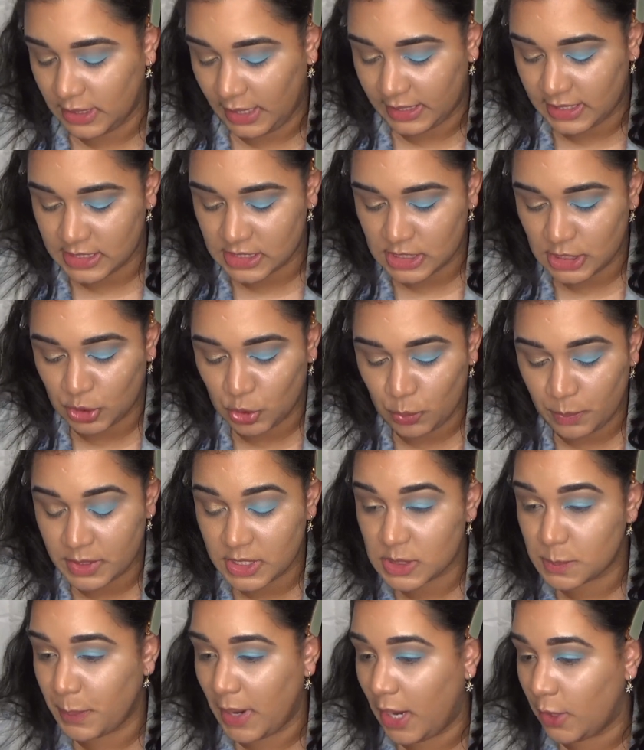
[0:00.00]
Like, it's a
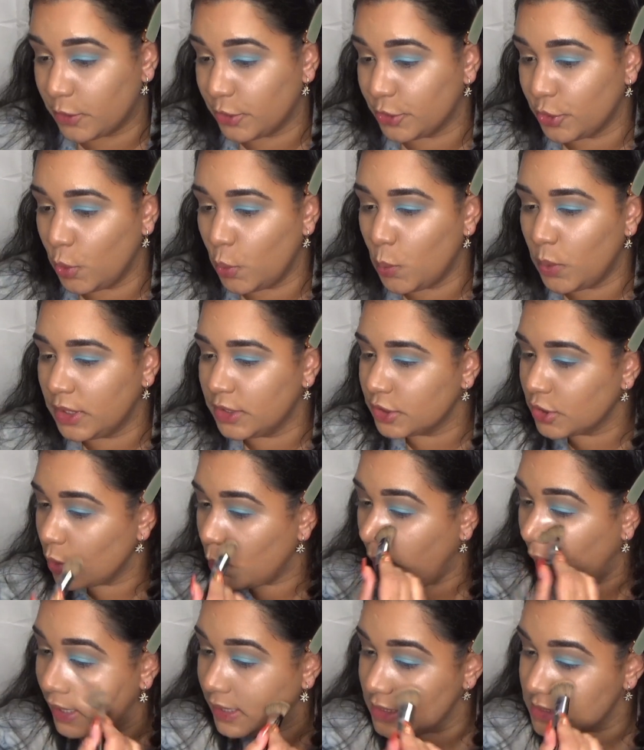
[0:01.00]
luminous powder. No wonder
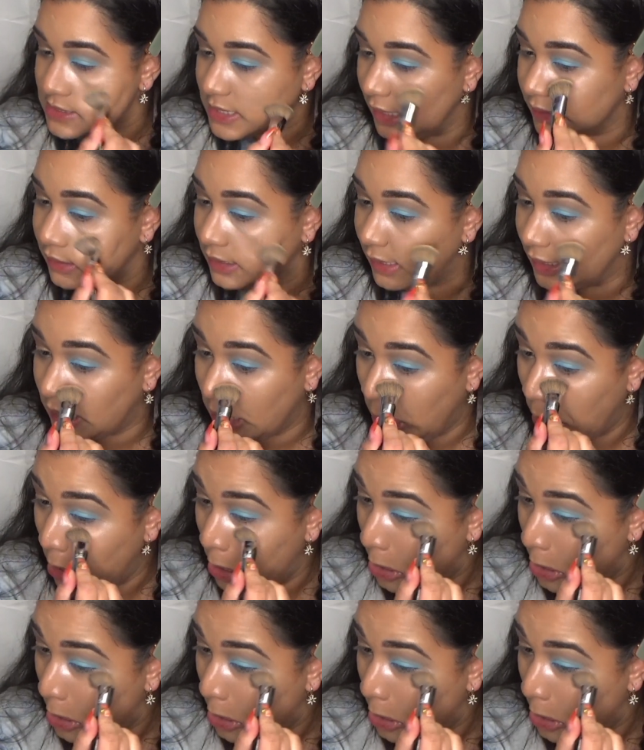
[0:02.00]
why it's kind of like